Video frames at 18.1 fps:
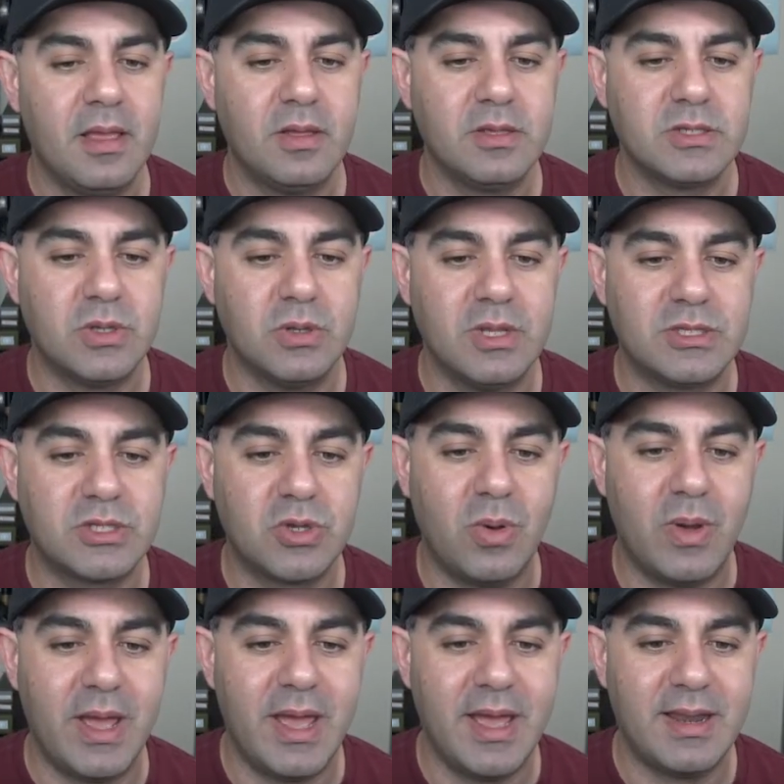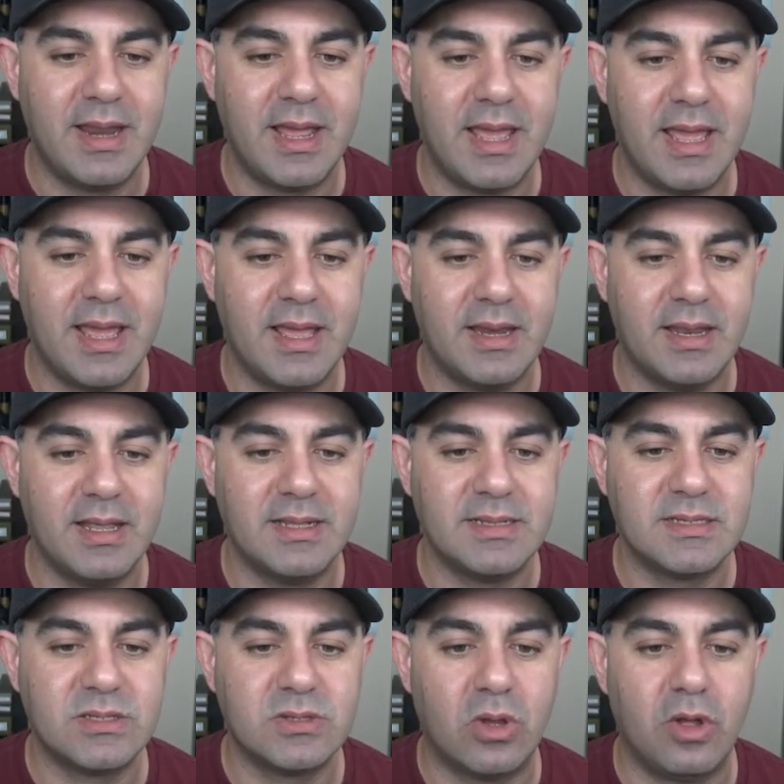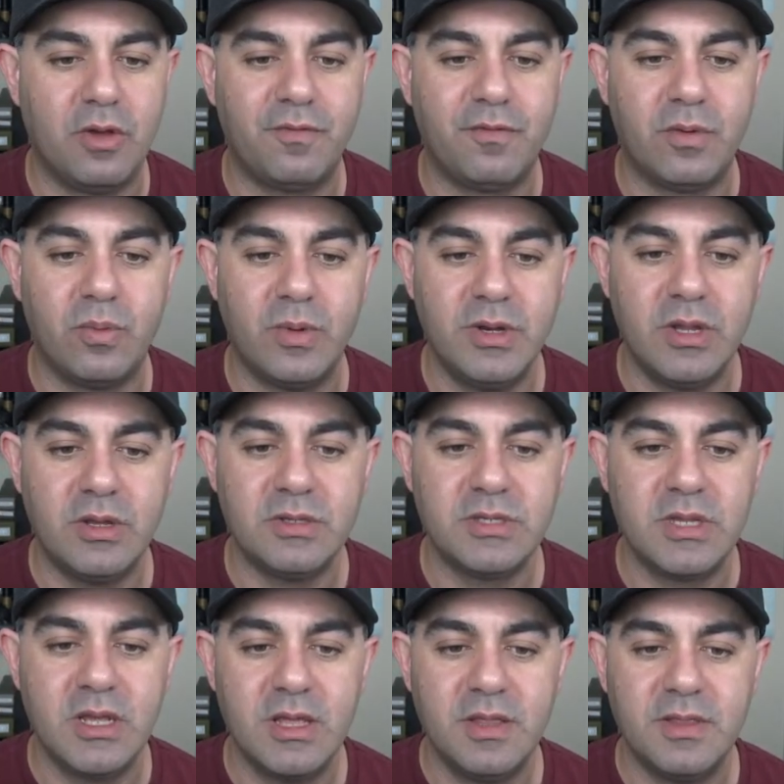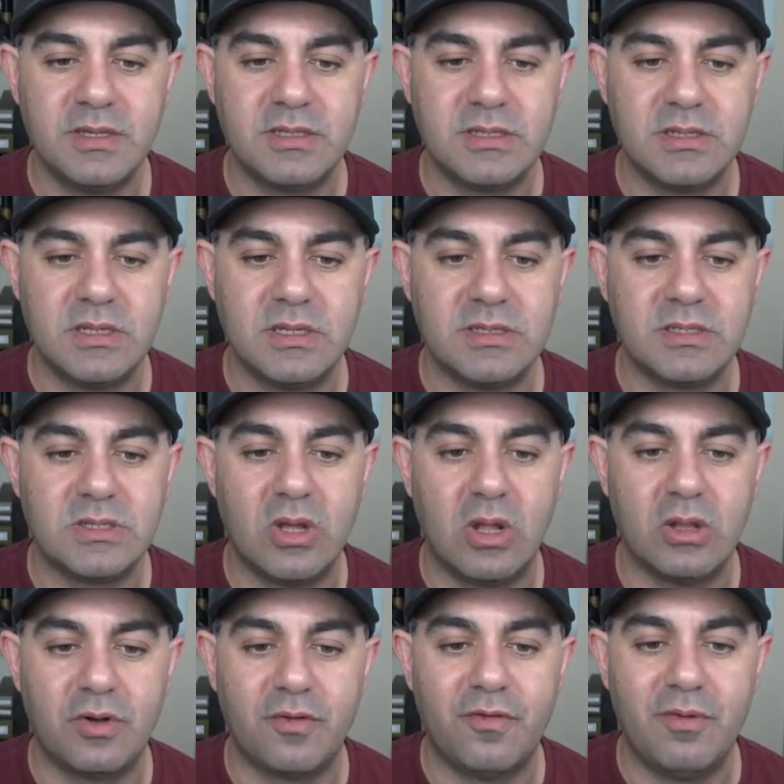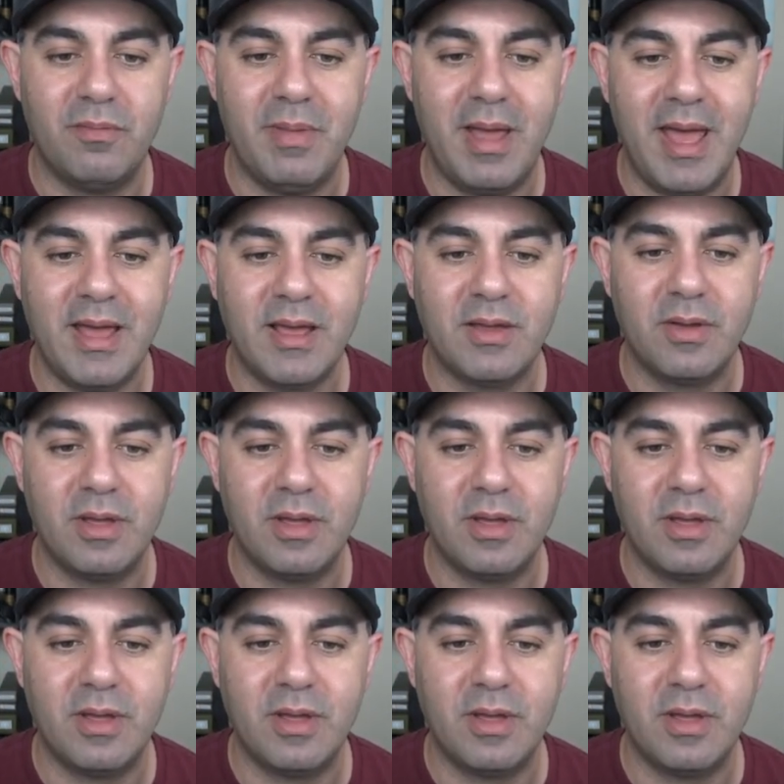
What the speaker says: So let's go ahead and install for Windows. This is an installer for Mac,